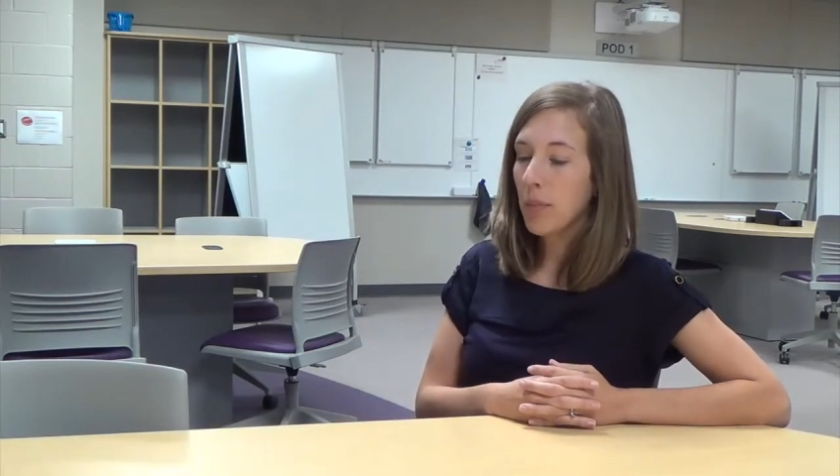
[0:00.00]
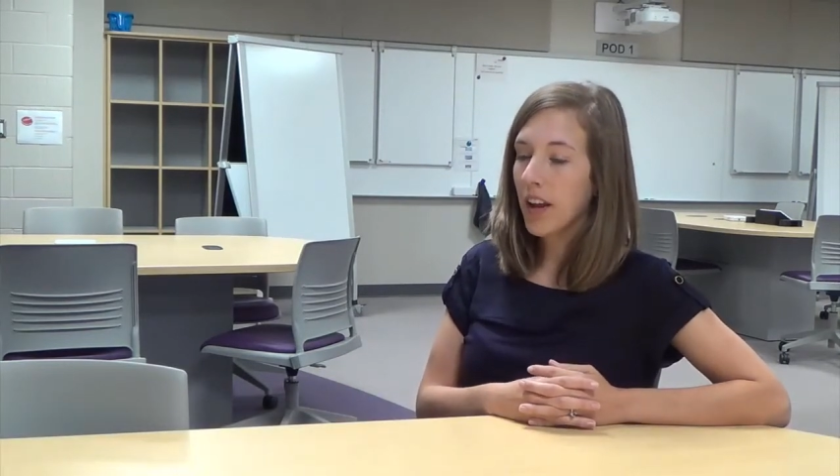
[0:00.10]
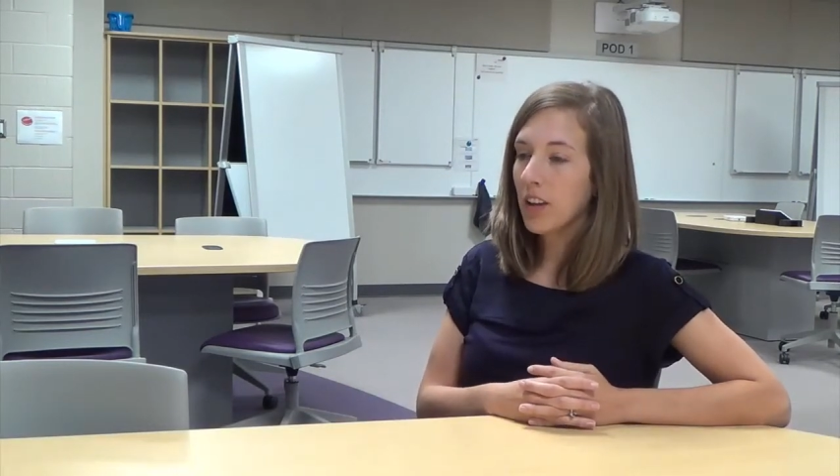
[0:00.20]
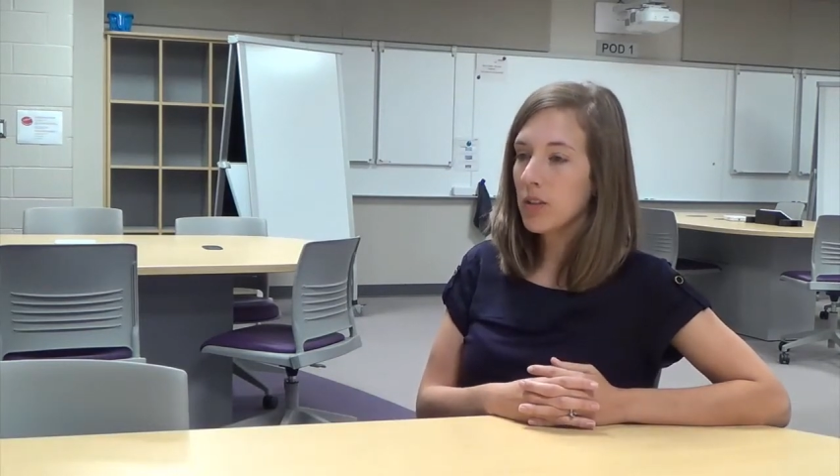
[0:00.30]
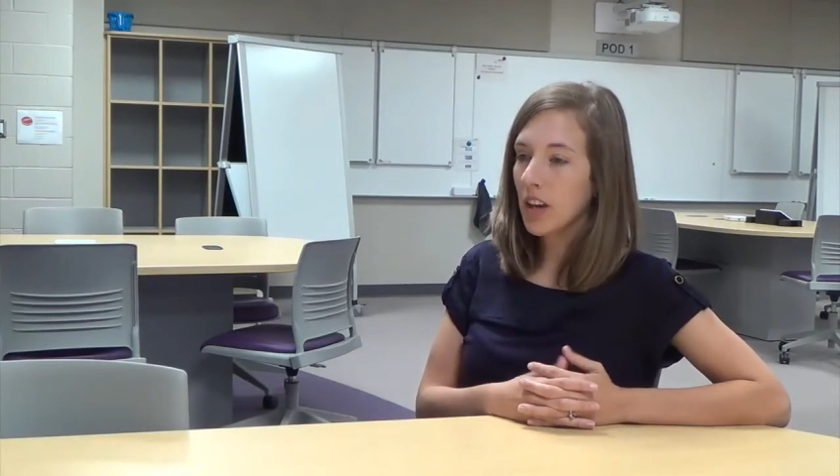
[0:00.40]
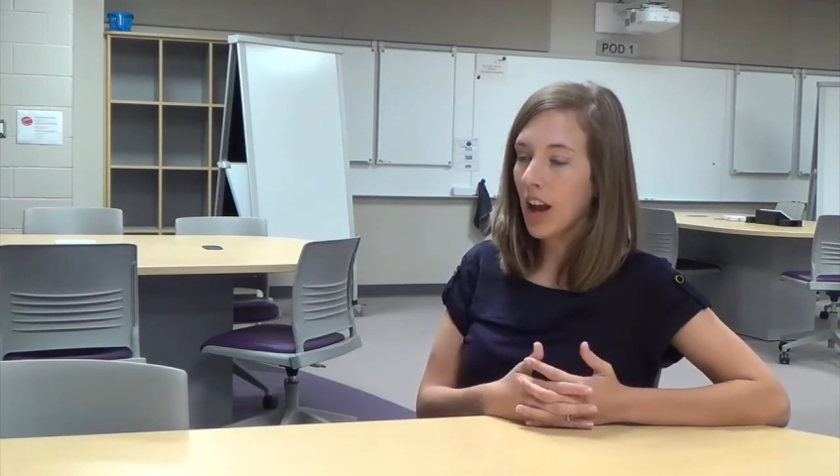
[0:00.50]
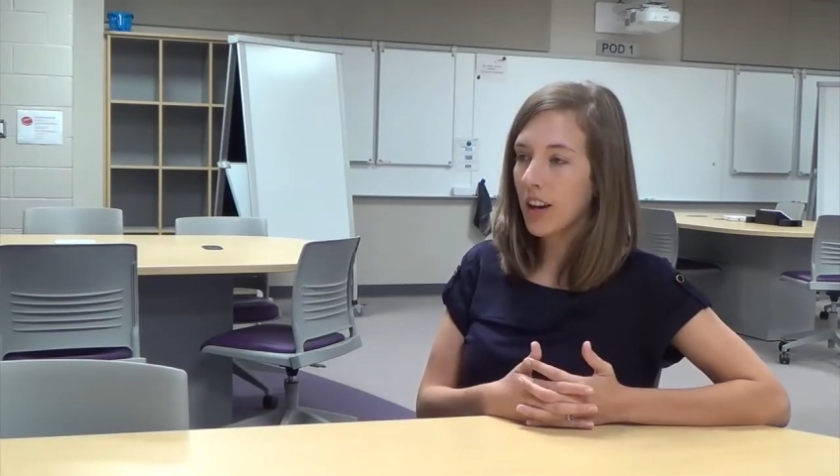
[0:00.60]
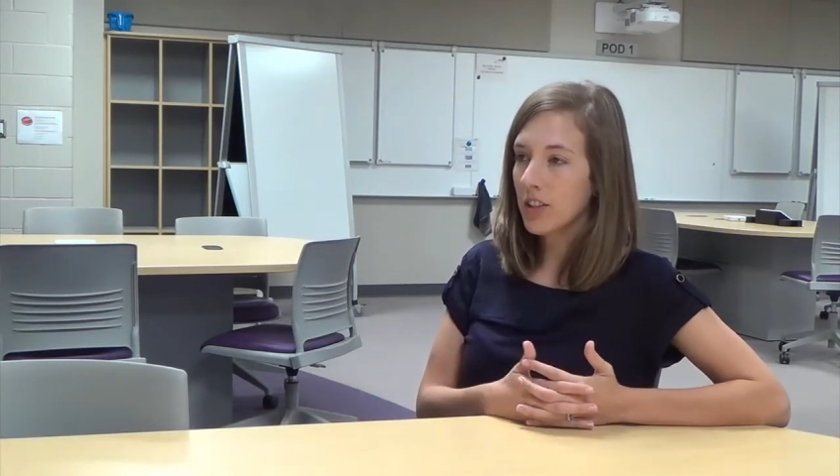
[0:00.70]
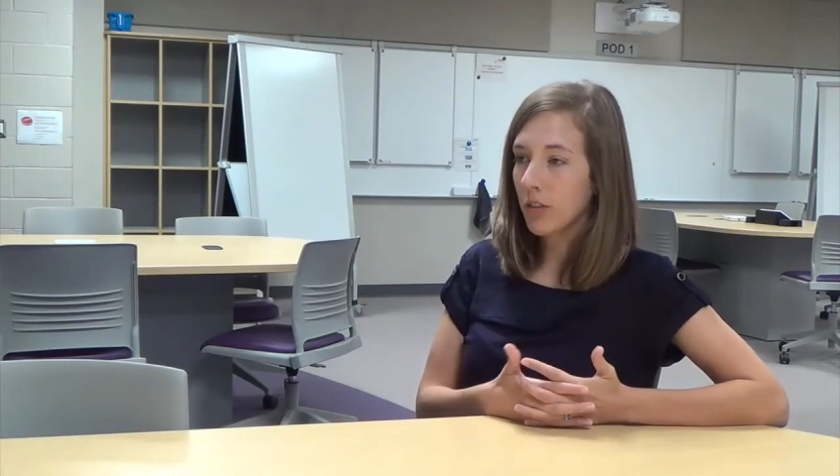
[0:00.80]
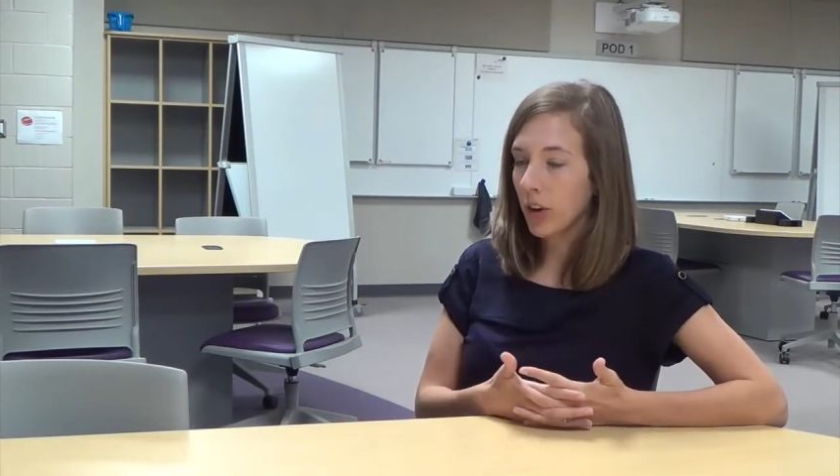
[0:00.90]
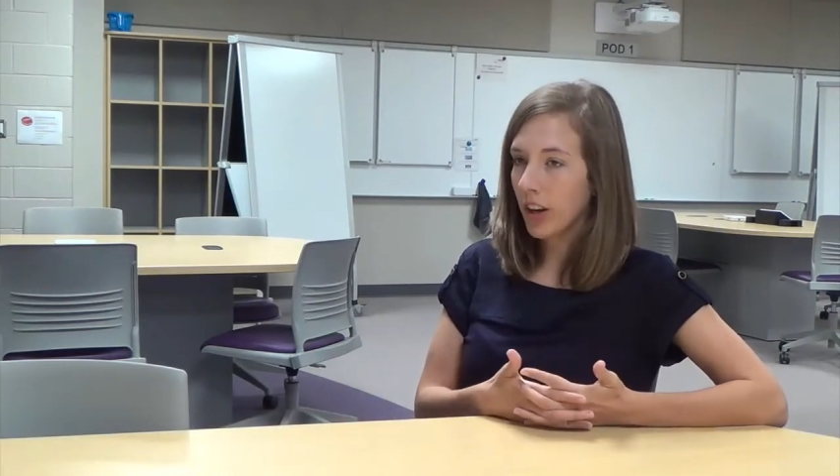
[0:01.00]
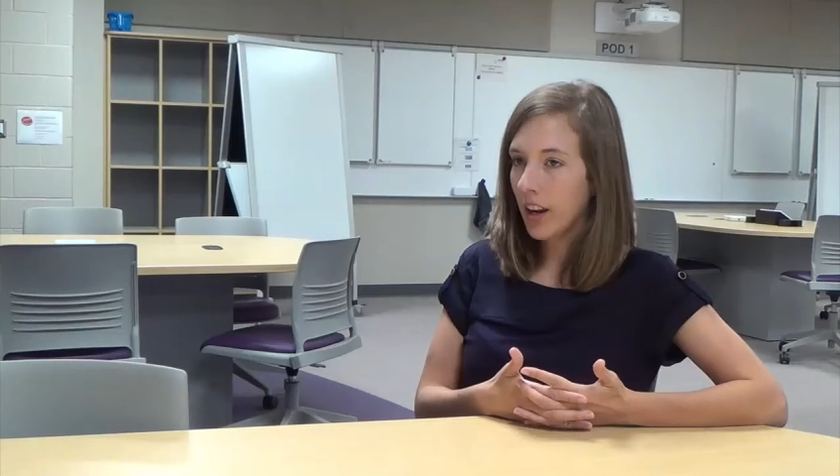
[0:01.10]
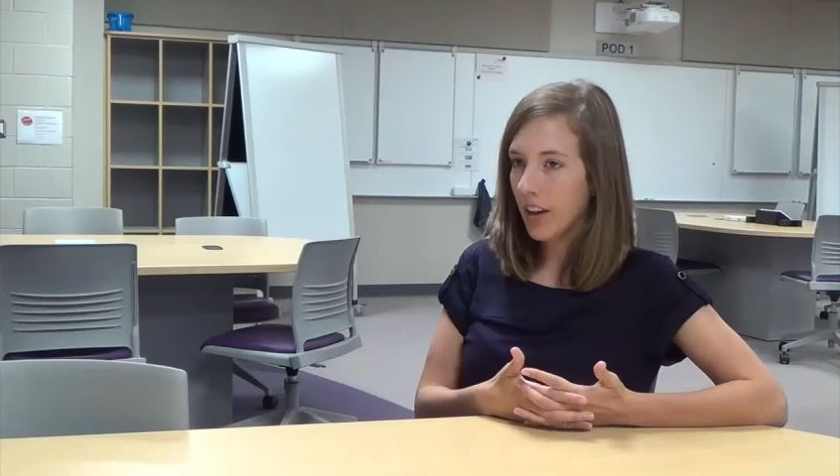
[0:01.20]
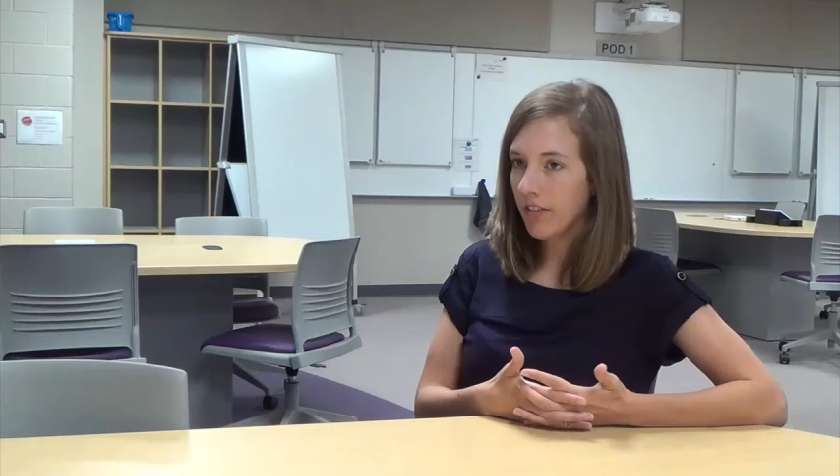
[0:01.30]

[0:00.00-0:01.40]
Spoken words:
by using active learning,